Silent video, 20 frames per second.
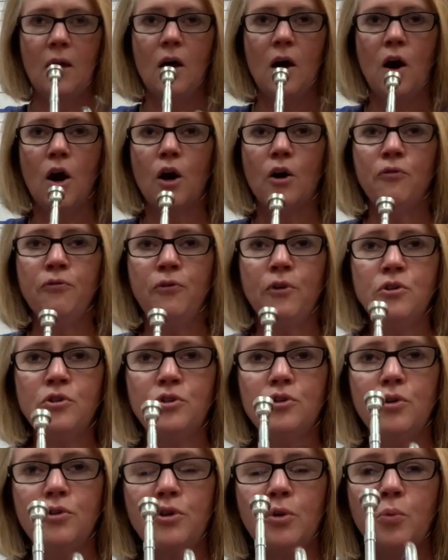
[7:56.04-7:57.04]
Our first
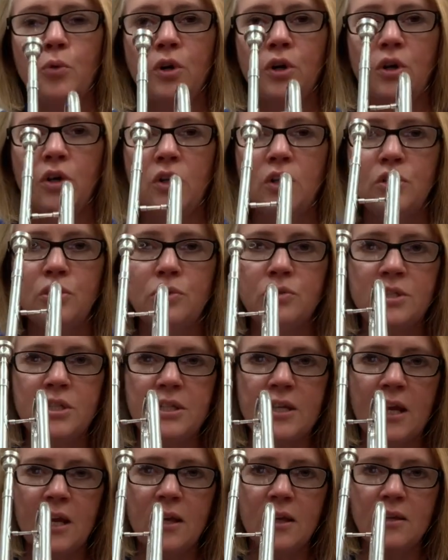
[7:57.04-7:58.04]
note that we're going to do
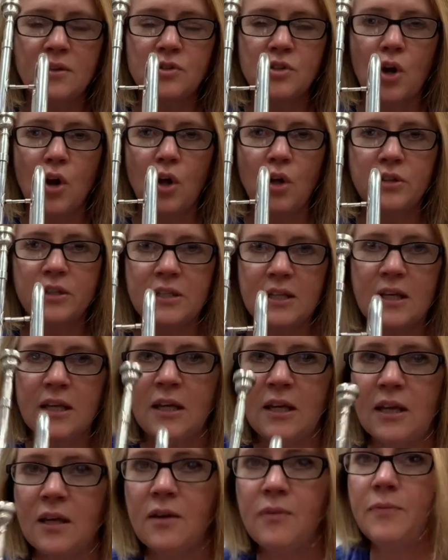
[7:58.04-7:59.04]
today is called an
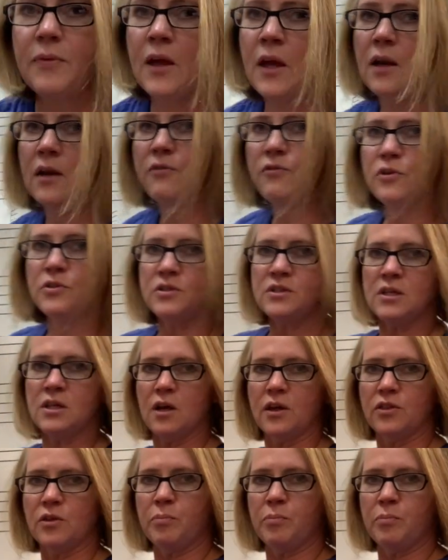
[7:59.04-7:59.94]
E, and if you see on the